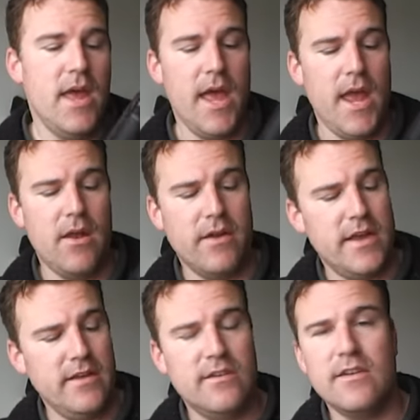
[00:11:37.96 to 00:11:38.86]
And I
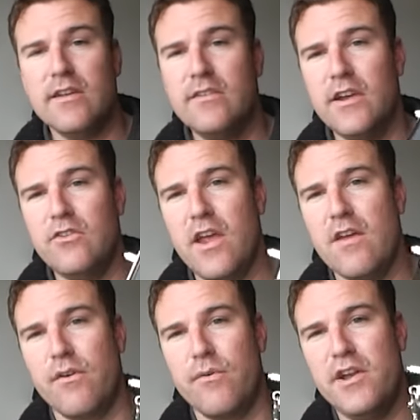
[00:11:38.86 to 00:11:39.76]
guess it does actually
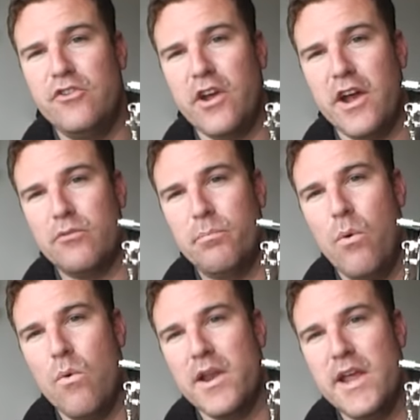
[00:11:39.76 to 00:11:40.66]
have a recharge
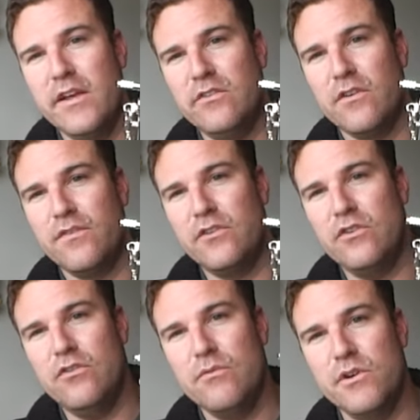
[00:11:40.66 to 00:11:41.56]
port here, so if I was
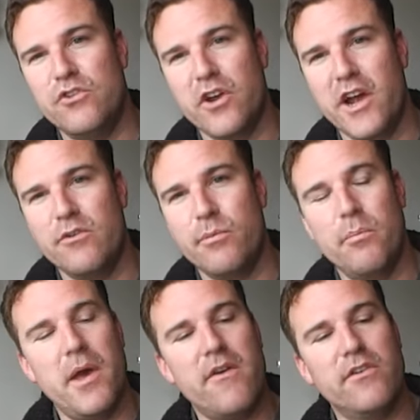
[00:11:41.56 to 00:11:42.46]
using rechargeable
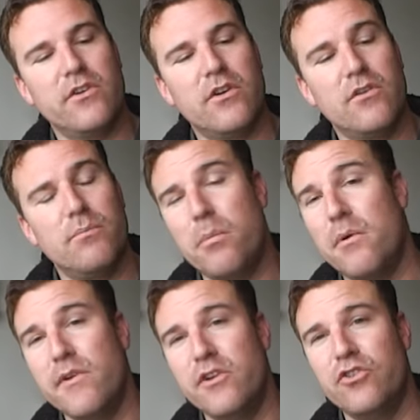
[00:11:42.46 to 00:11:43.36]
batteries I could probably
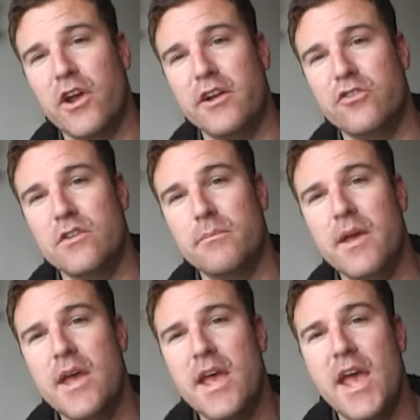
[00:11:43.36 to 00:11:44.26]
recharge them
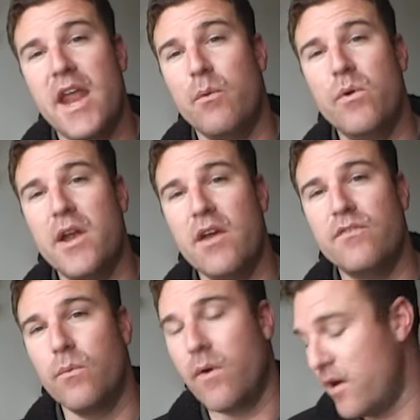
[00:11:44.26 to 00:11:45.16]
and I wouldn't have
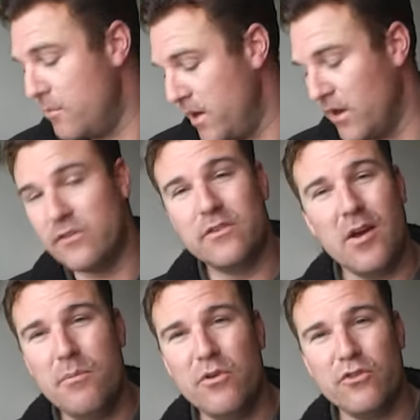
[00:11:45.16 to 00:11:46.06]
to worry about it. So
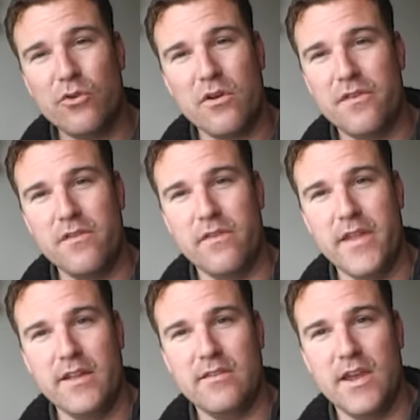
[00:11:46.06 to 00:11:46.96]
I'm not sure if even
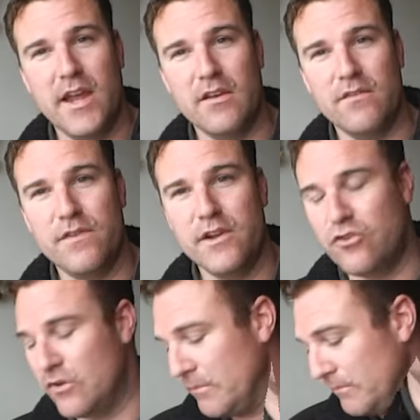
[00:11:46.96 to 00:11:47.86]
that's a negative
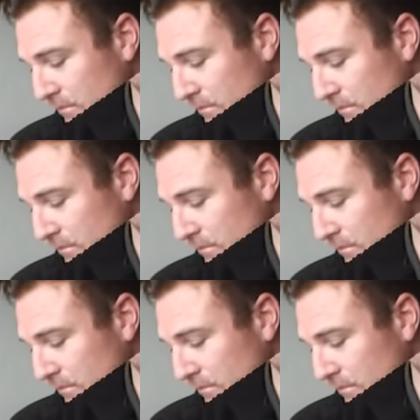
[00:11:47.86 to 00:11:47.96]
feature.